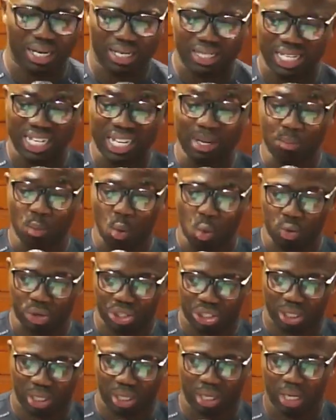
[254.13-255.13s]

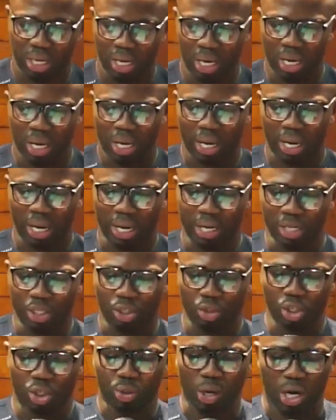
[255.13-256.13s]
emotion. It is
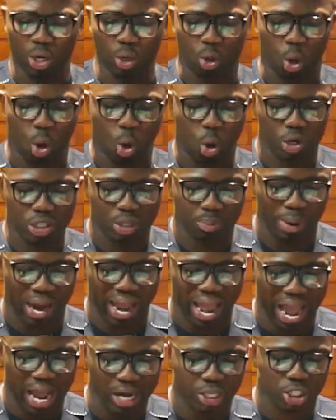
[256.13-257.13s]
usually caused by a
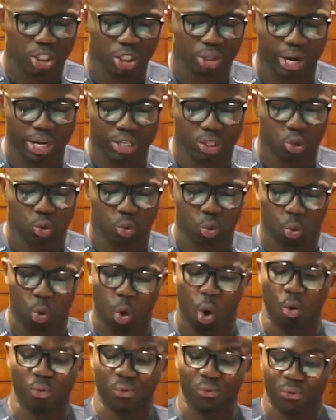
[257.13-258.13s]
threat to
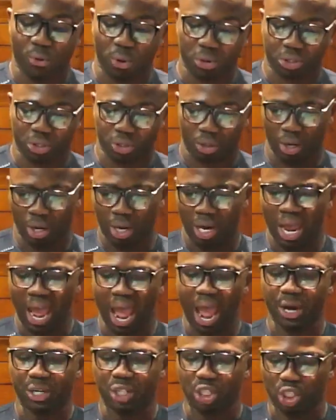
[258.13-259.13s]
comfort, a
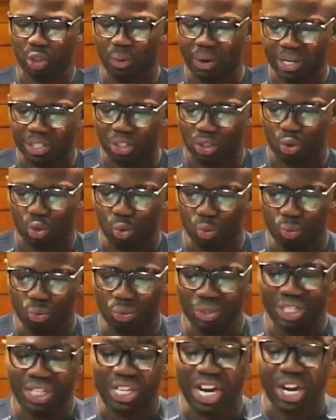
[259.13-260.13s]
threat to
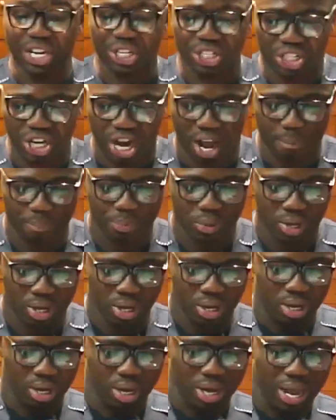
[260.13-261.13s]
danger,
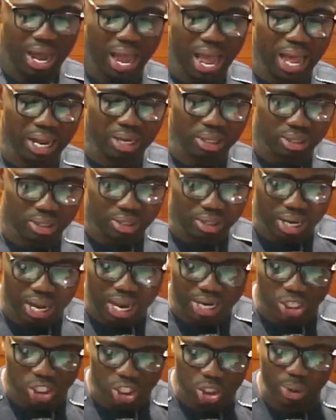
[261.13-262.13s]
and a
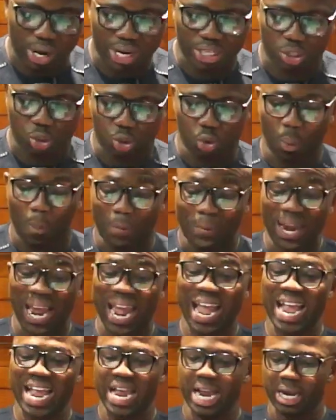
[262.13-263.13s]
threat to
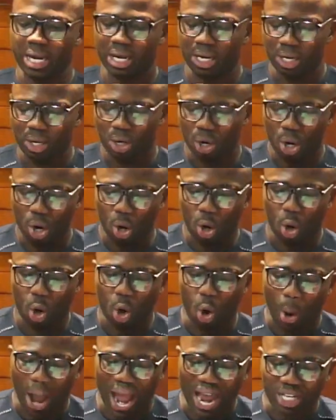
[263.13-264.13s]
pain or
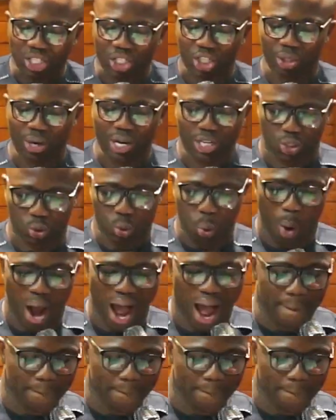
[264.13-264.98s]
a threat to harm,